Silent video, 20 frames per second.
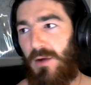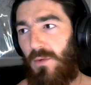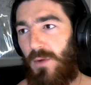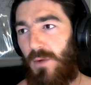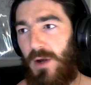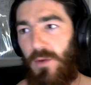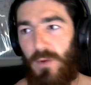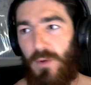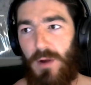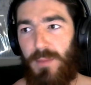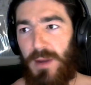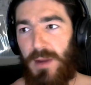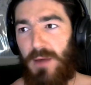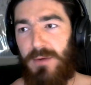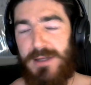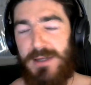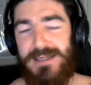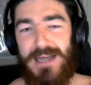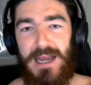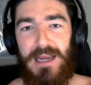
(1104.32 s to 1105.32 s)
we won't be able
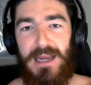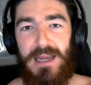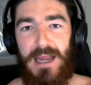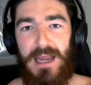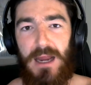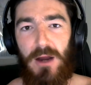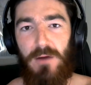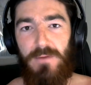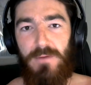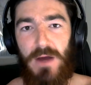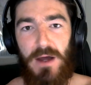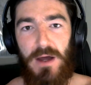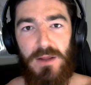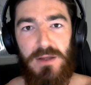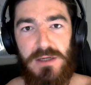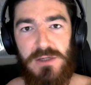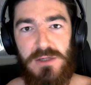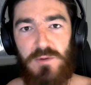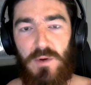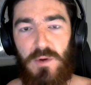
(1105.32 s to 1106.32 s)
to take care of
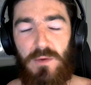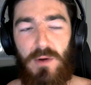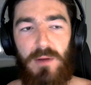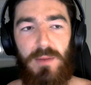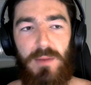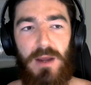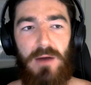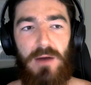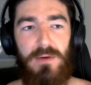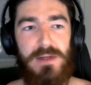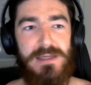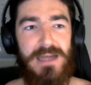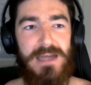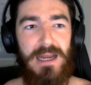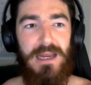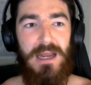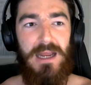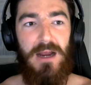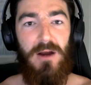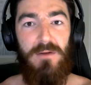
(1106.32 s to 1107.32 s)
others. We won't be able to
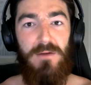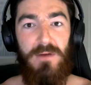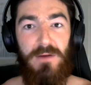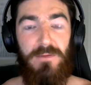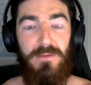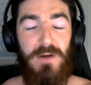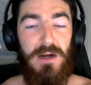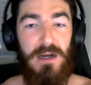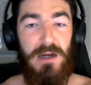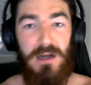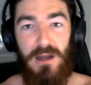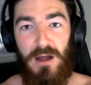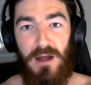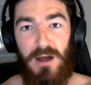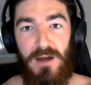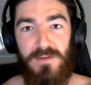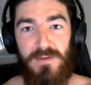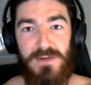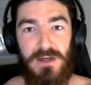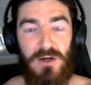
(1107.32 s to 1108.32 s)
take care of our fucking
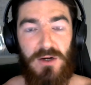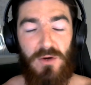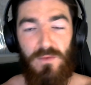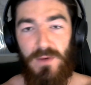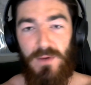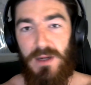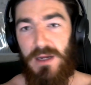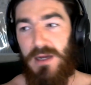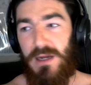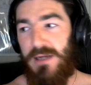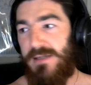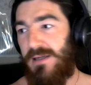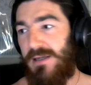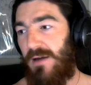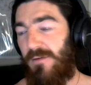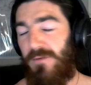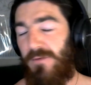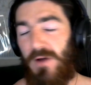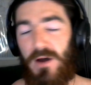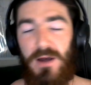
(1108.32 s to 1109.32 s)
lives, our careers,
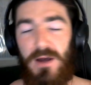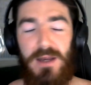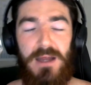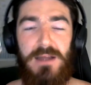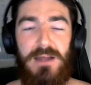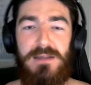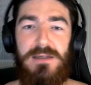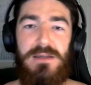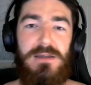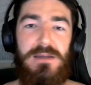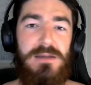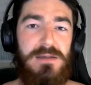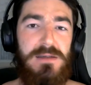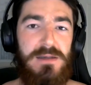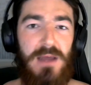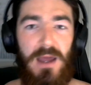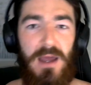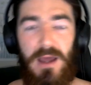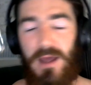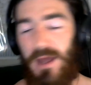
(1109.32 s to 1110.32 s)
our finances,
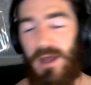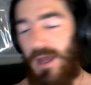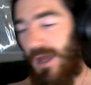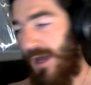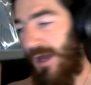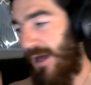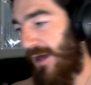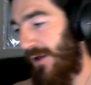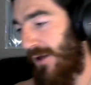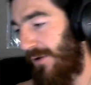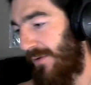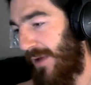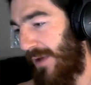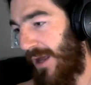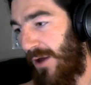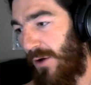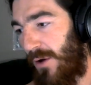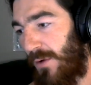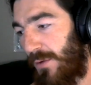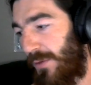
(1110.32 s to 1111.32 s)
our
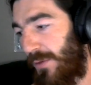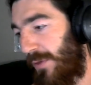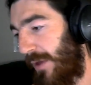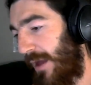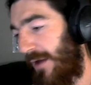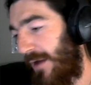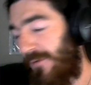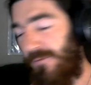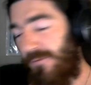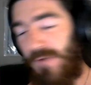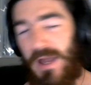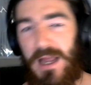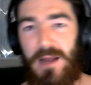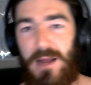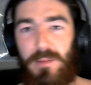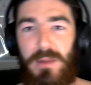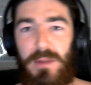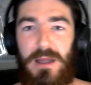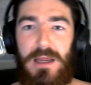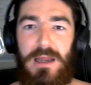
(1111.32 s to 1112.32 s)
health, our
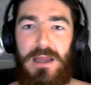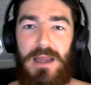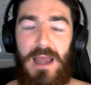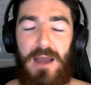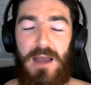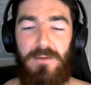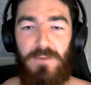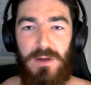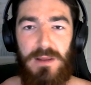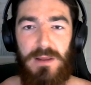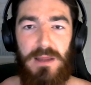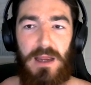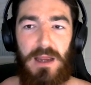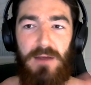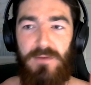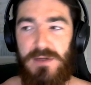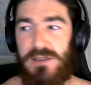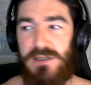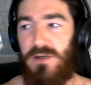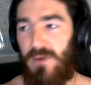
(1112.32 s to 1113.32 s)
family, everything.
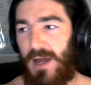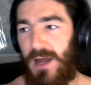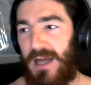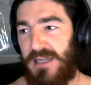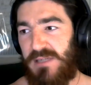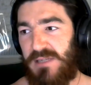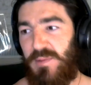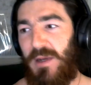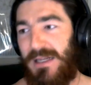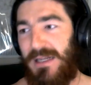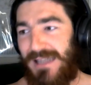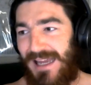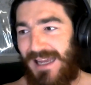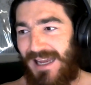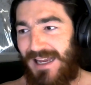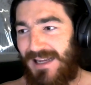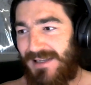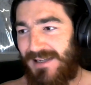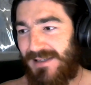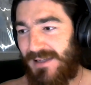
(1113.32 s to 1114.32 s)
Every single aspect
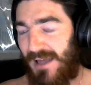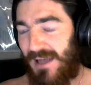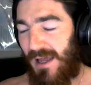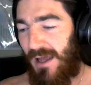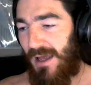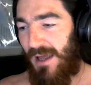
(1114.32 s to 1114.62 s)
is